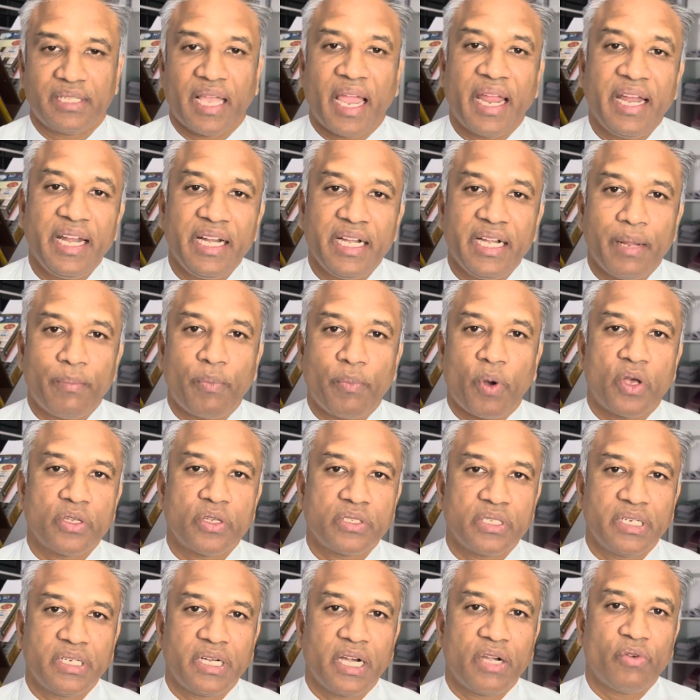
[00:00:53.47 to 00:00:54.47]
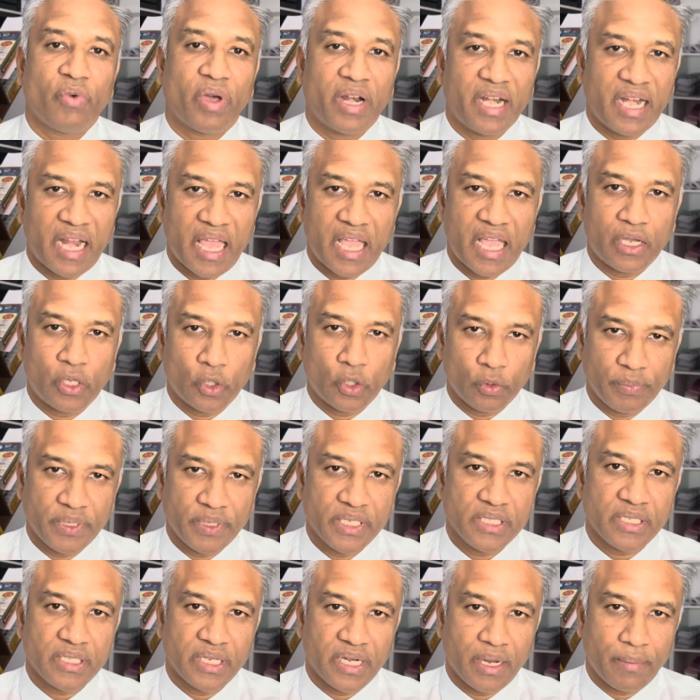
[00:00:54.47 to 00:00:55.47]
I deposited one lakh
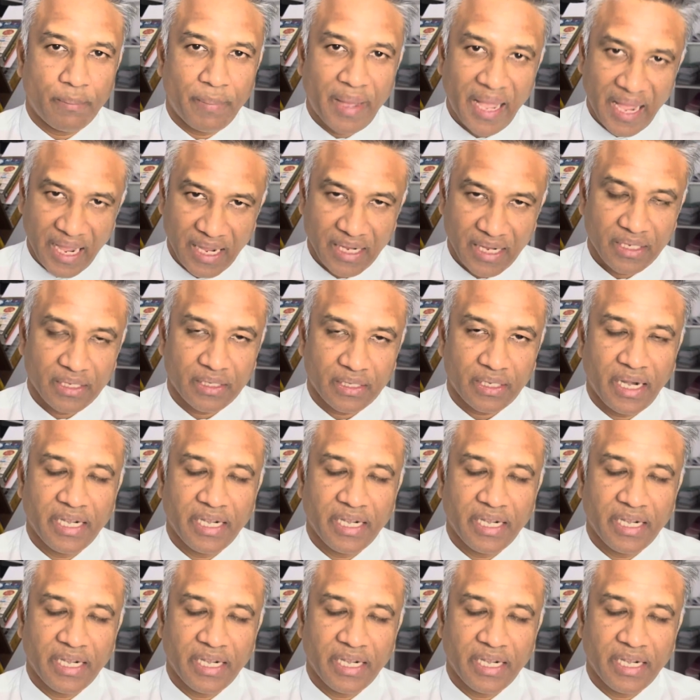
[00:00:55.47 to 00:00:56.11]
rupees in a bank